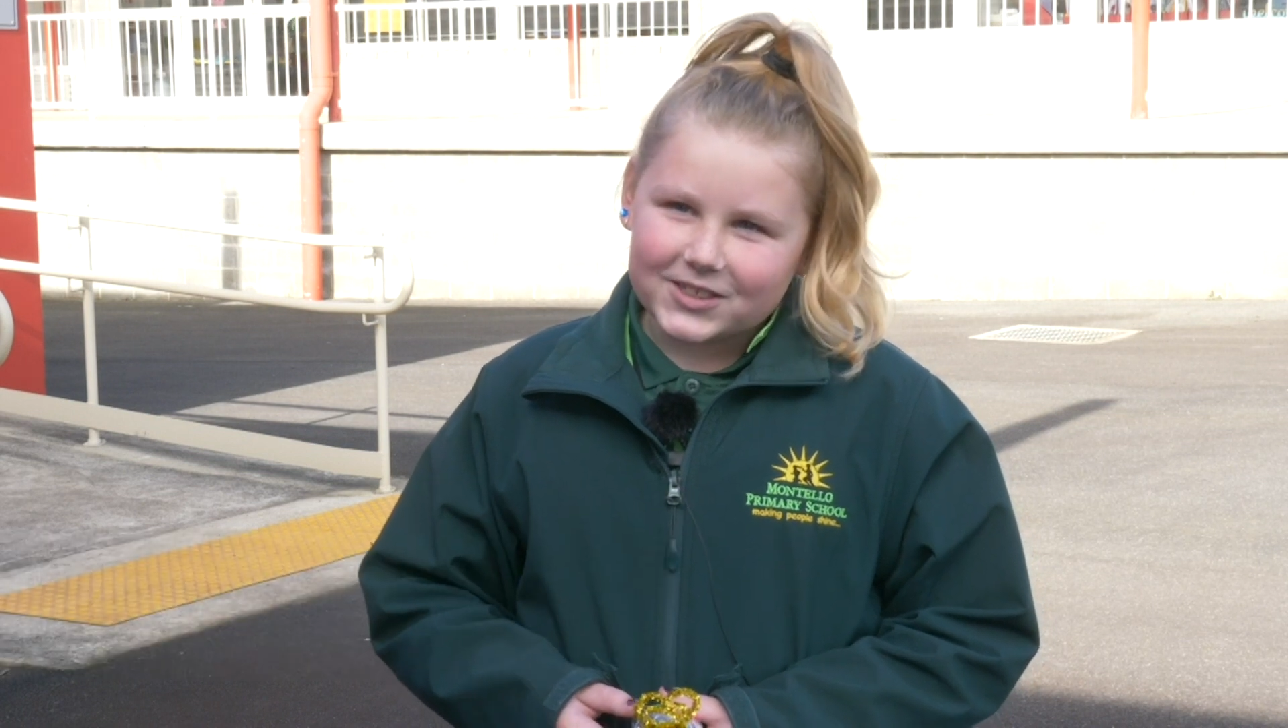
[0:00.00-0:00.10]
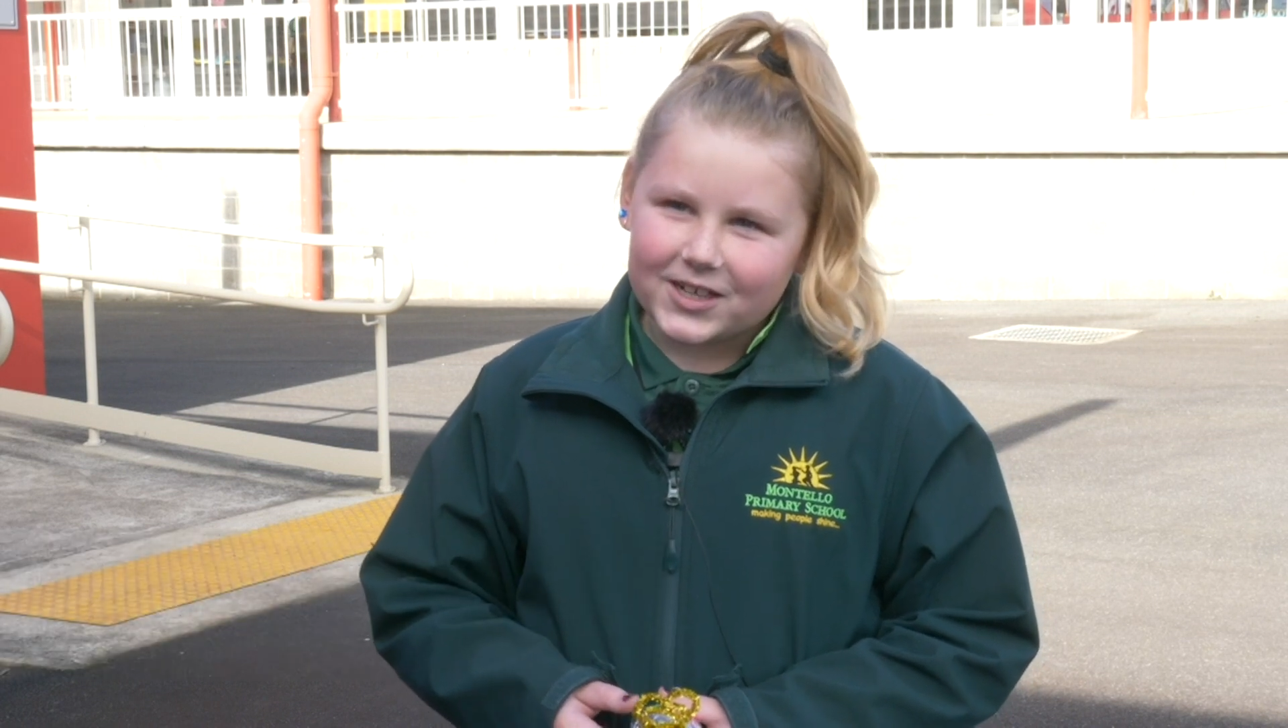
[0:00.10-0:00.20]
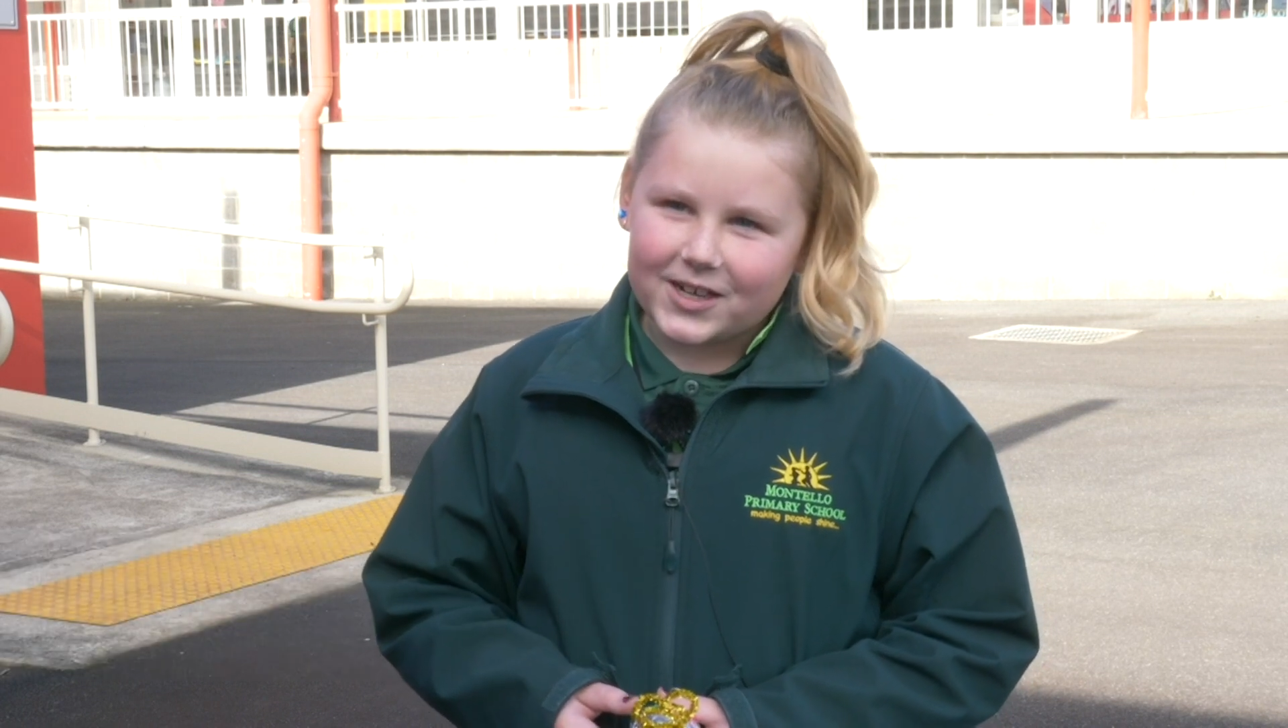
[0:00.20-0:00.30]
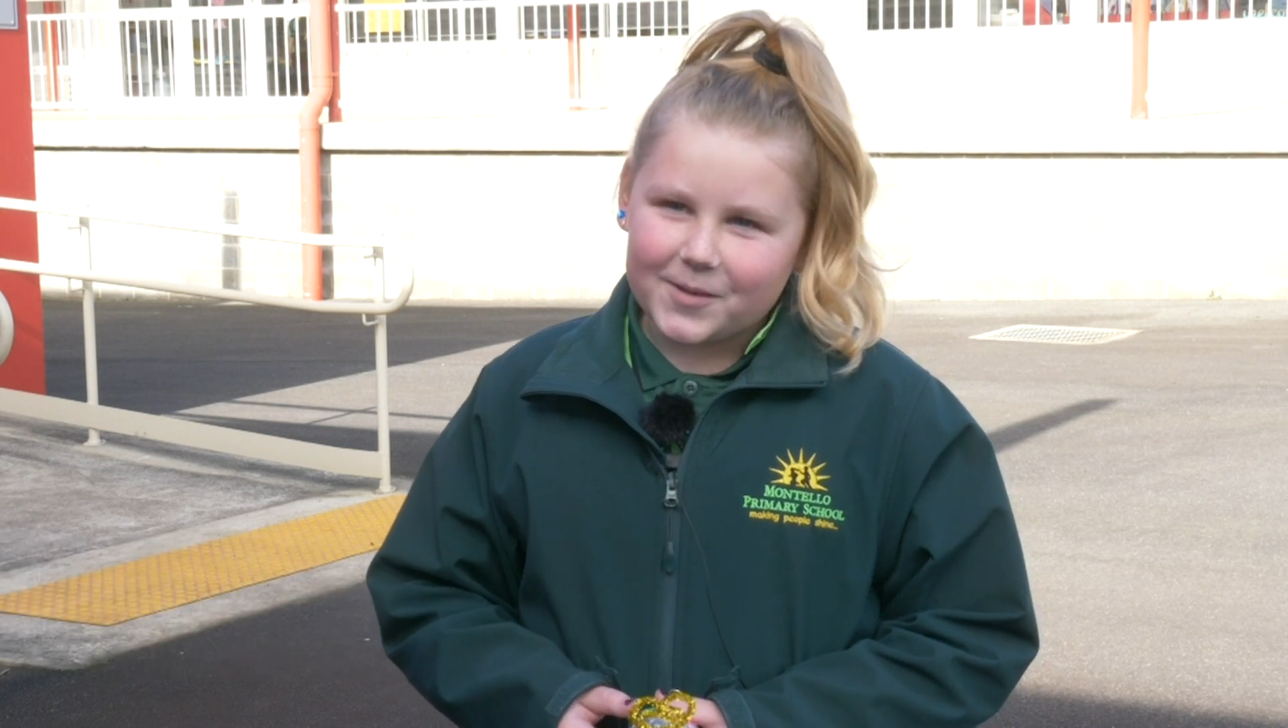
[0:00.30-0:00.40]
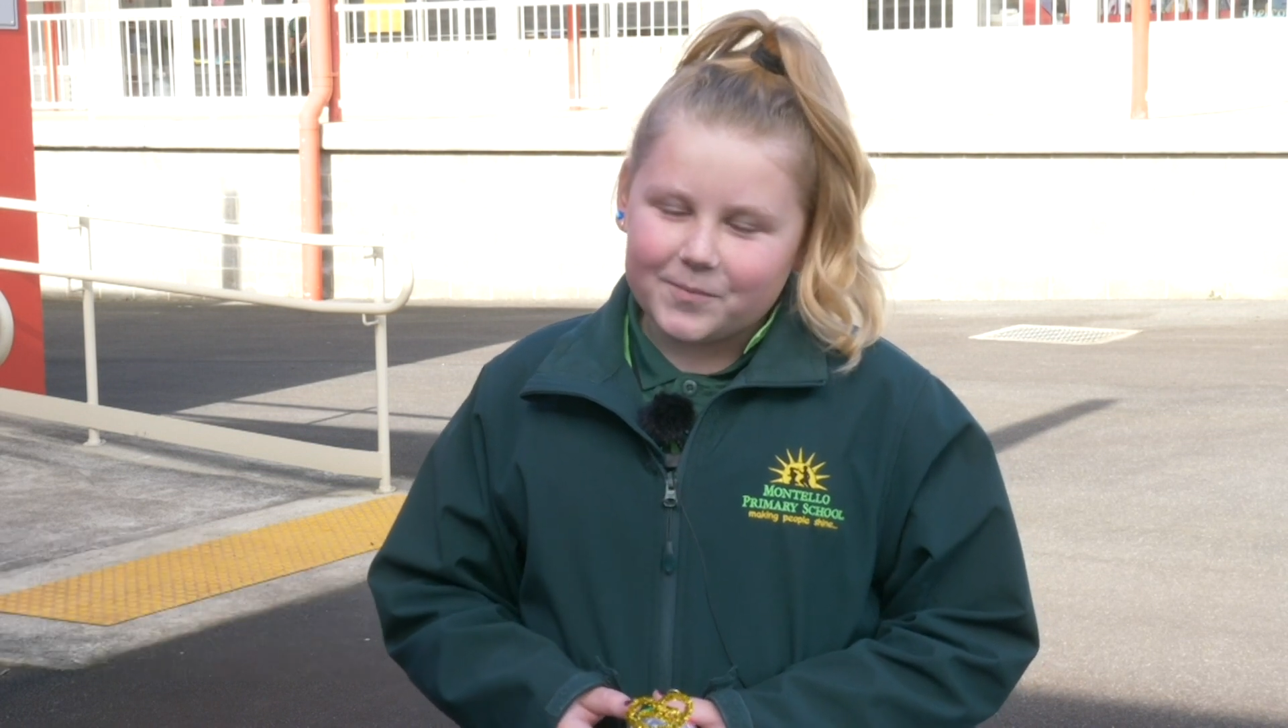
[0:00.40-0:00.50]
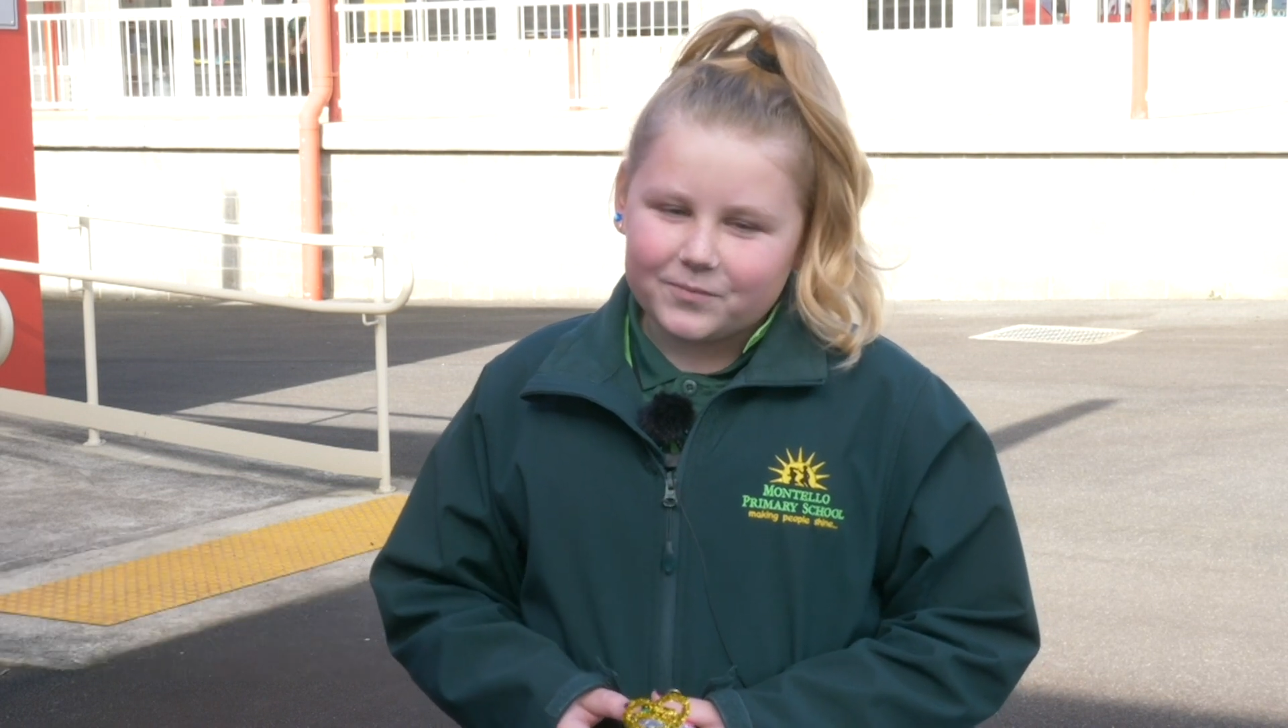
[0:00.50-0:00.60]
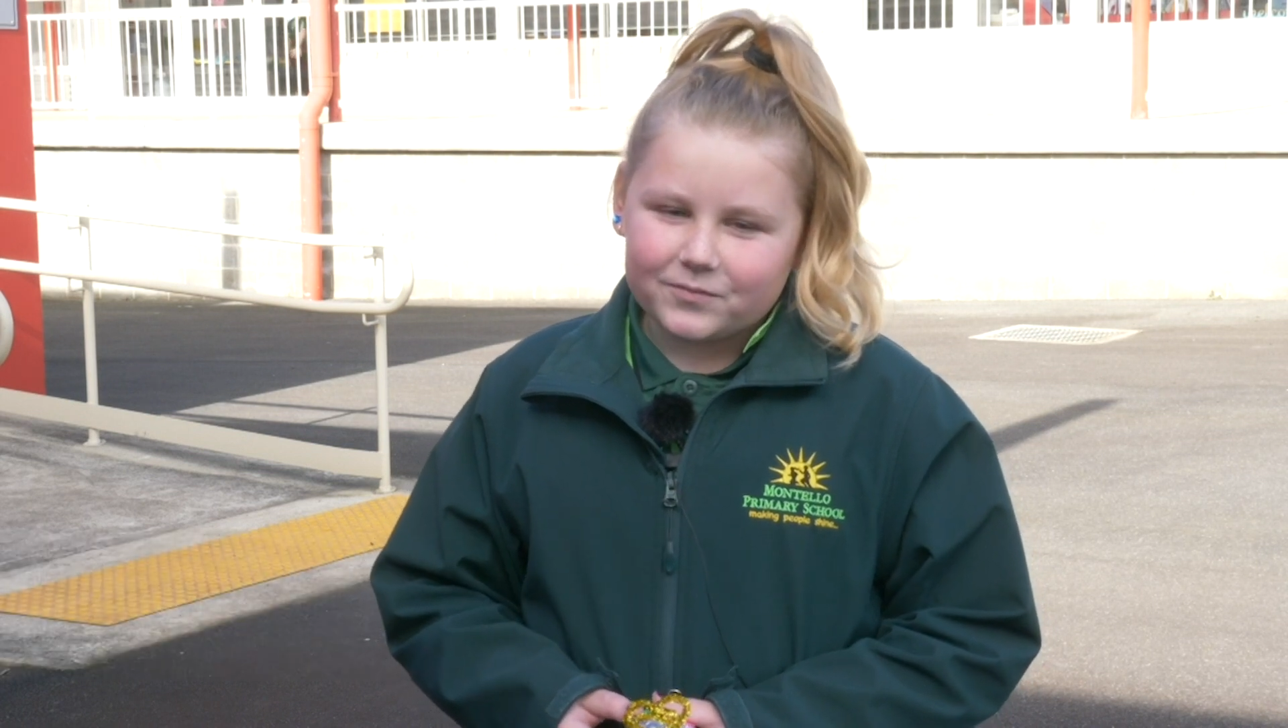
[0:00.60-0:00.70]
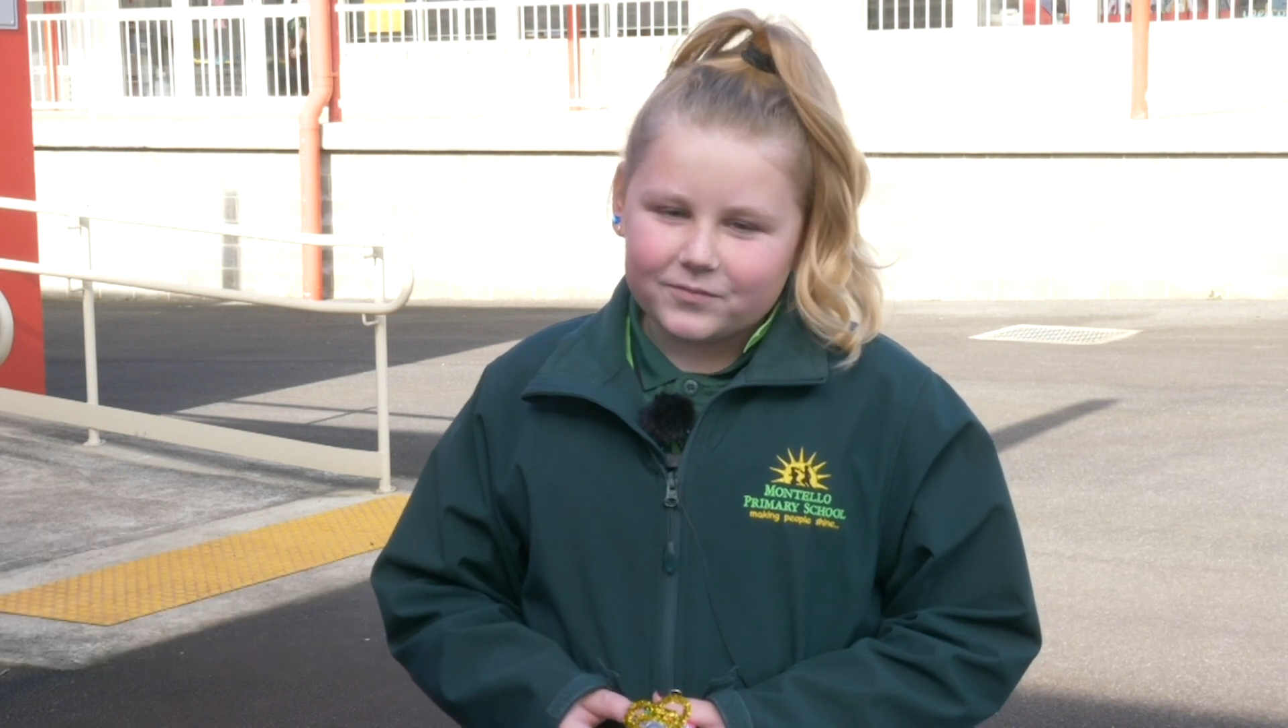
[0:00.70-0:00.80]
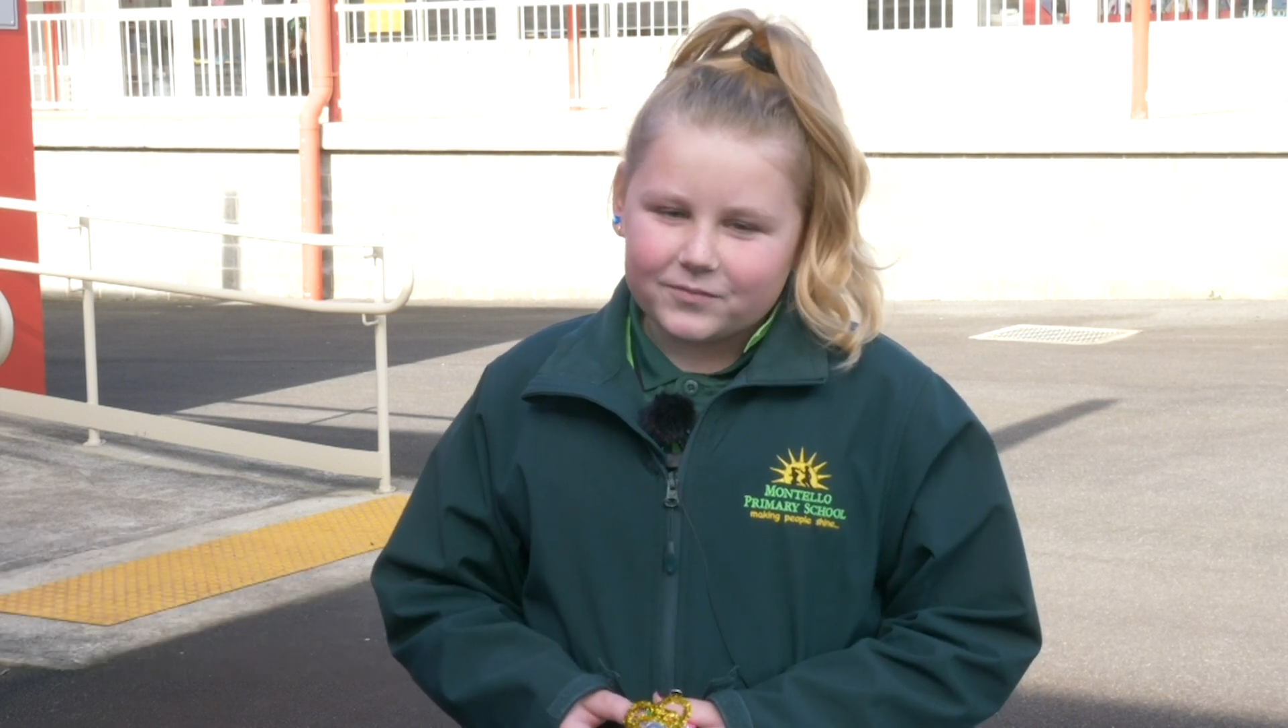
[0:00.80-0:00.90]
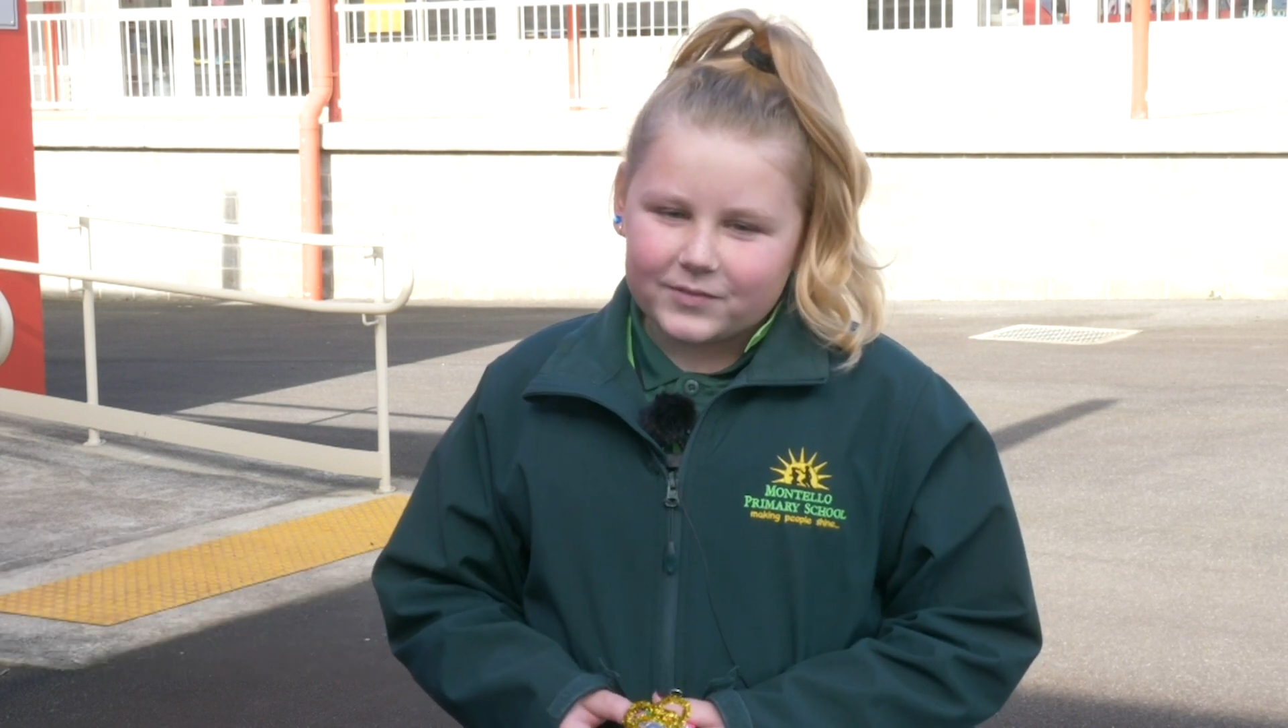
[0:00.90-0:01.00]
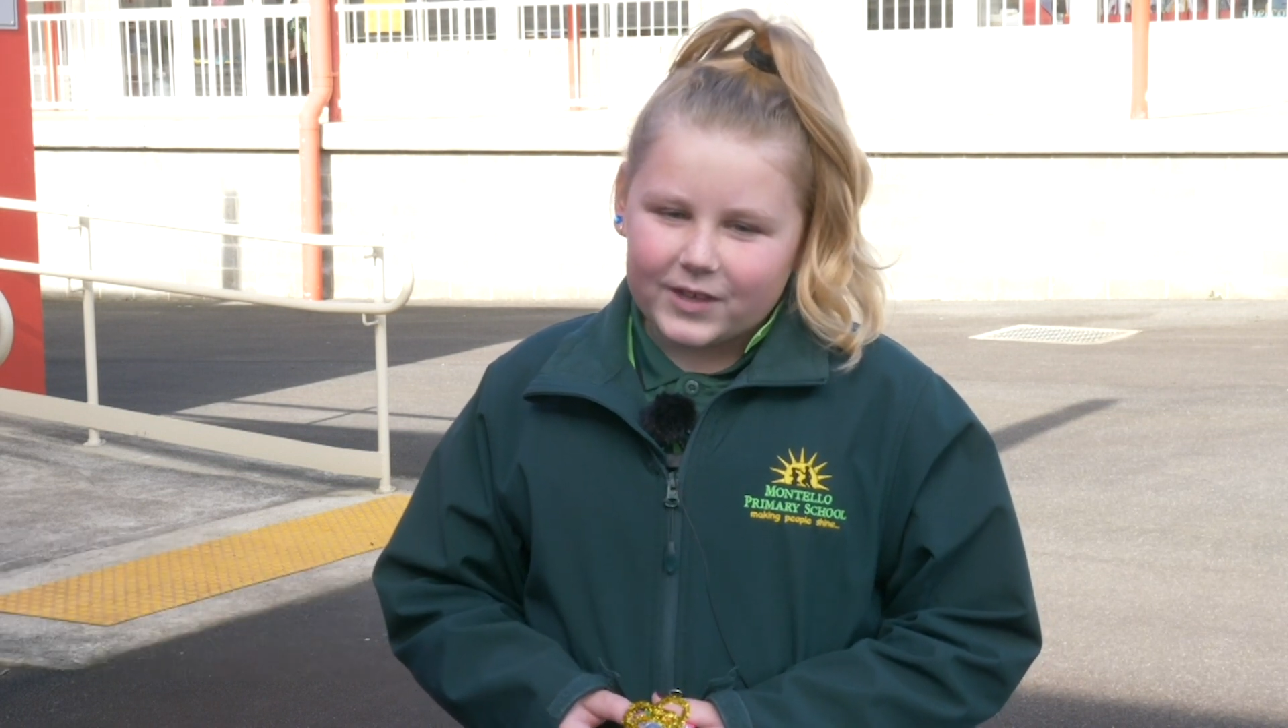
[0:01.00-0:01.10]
Um,